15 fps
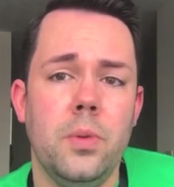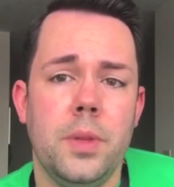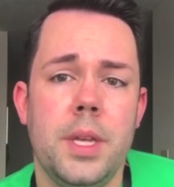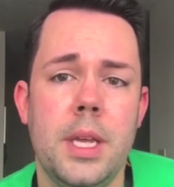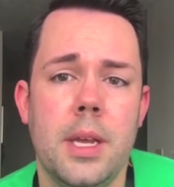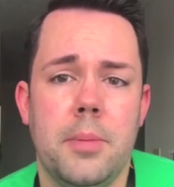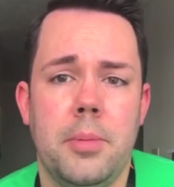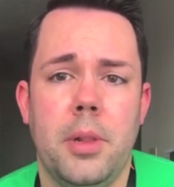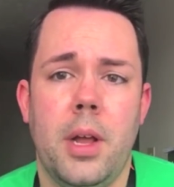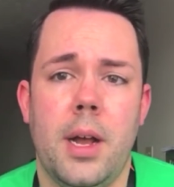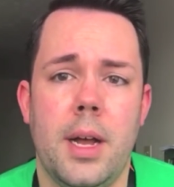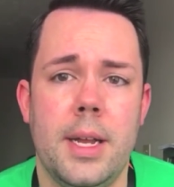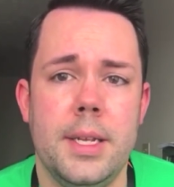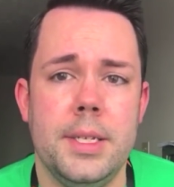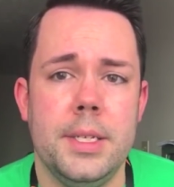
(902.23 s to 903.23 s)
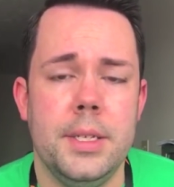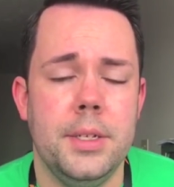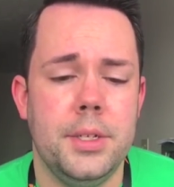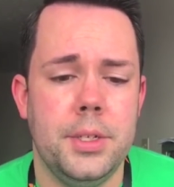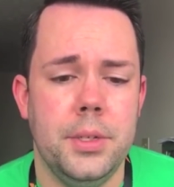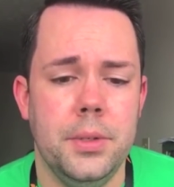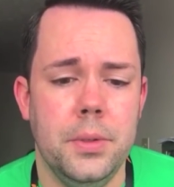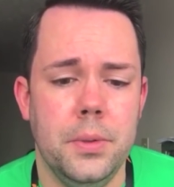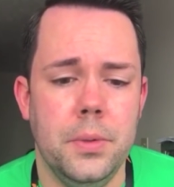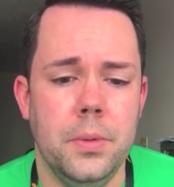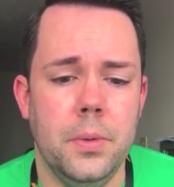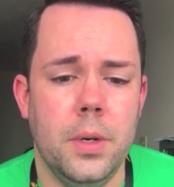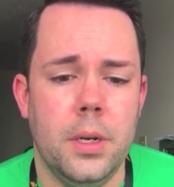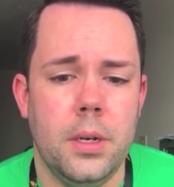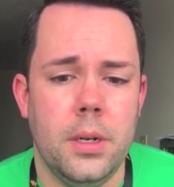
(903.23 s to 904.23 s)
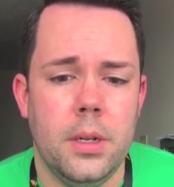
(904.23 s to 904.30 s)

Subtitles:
only applies to